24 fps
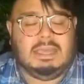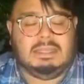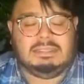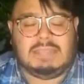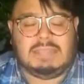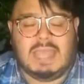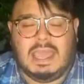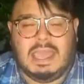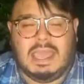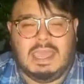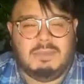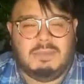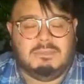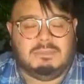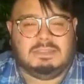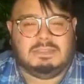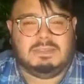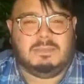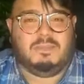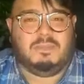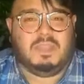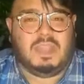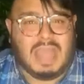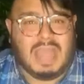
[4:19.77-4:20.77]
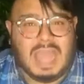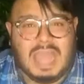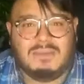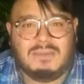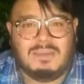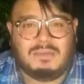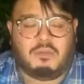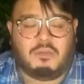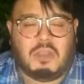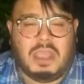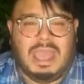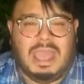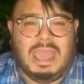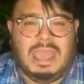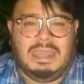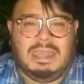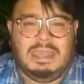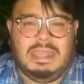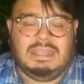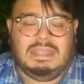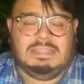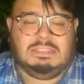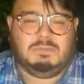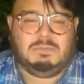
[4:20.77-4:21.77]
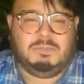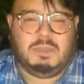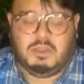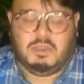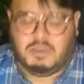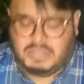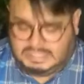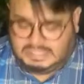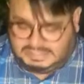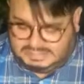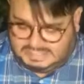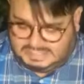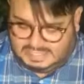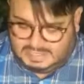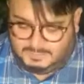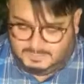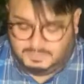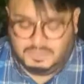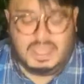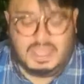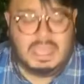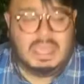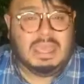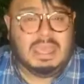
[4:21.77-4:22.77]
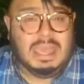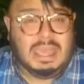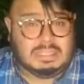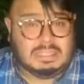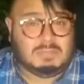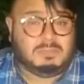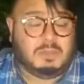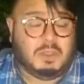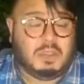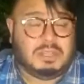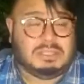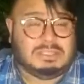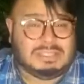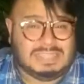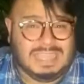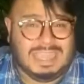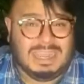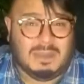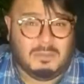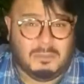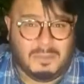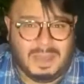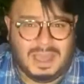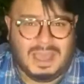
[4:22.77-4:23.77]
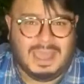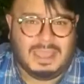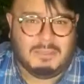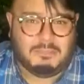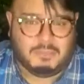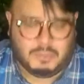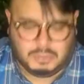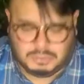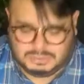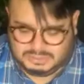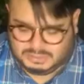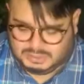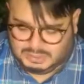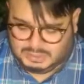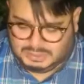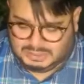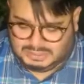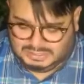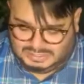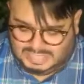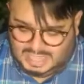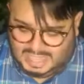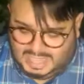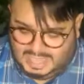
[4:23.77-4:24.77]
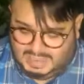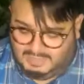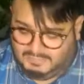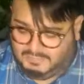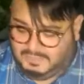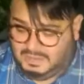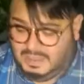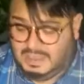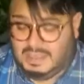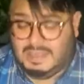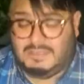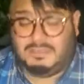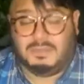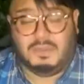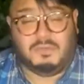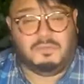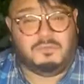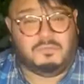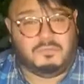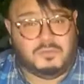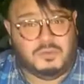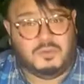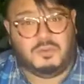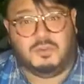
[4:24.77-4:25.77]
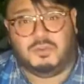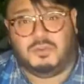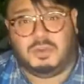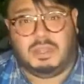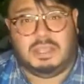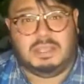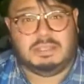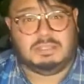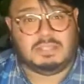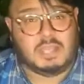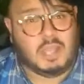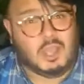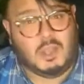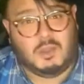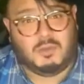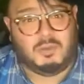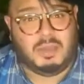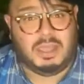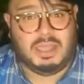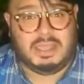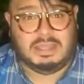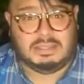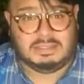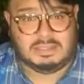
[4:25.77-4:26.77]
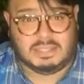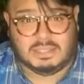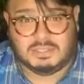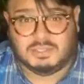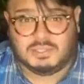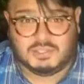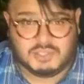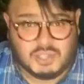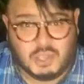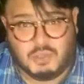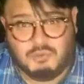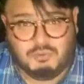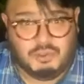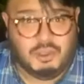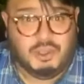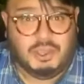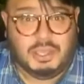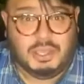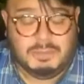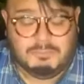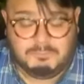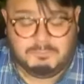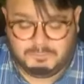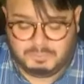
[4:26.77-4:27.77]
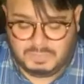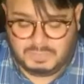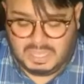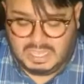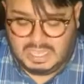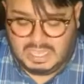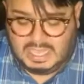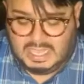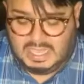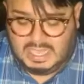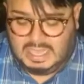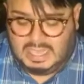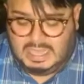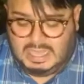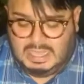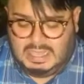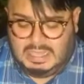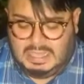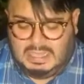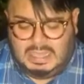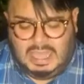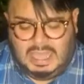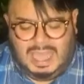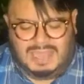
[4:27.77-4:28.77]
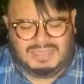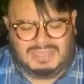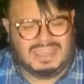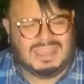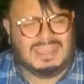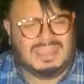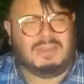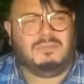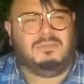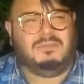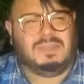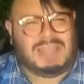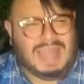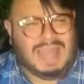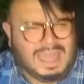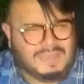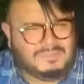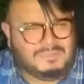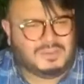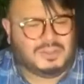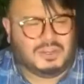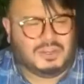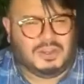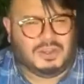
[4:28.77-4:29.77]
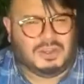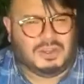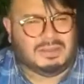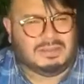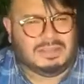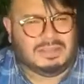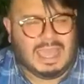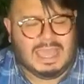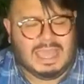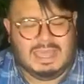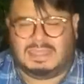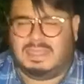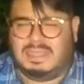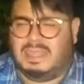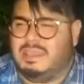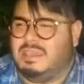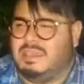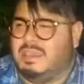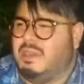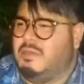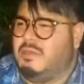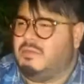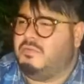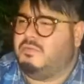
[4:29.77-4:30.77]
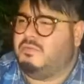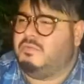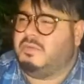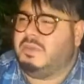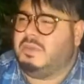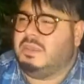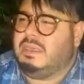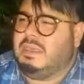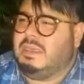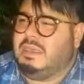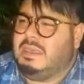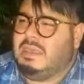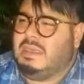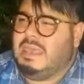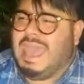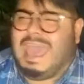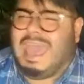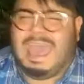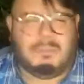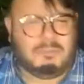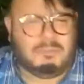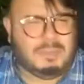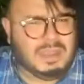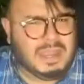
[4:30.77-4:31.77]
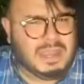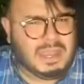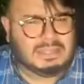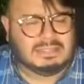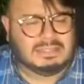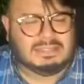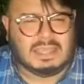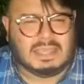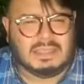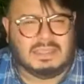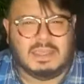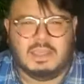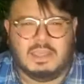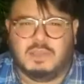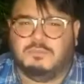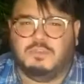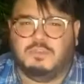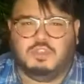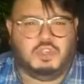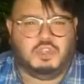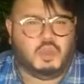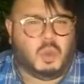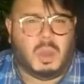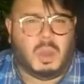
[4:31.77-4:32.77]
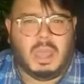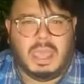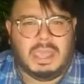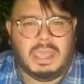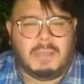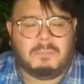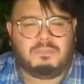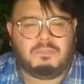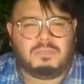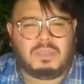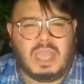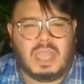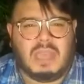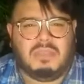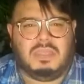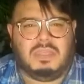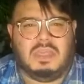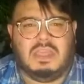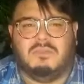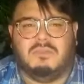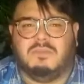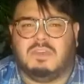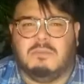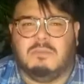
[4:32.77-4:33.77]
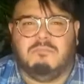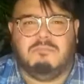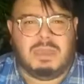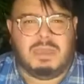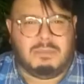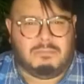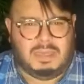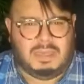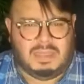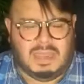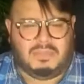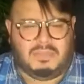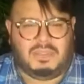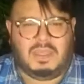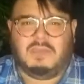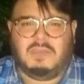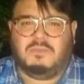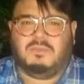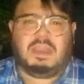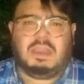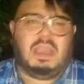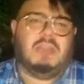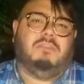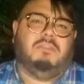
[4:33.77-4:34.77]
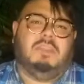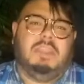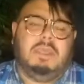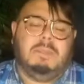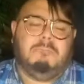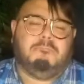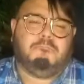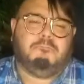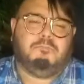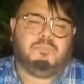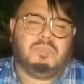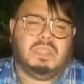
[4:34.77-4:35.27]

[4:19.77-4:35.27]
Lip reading: times that I've ever had experienced in my personal life. The food is always so good. I think of laughter. I think of happiness. I think of joy. I think of commitment. I think of covenant.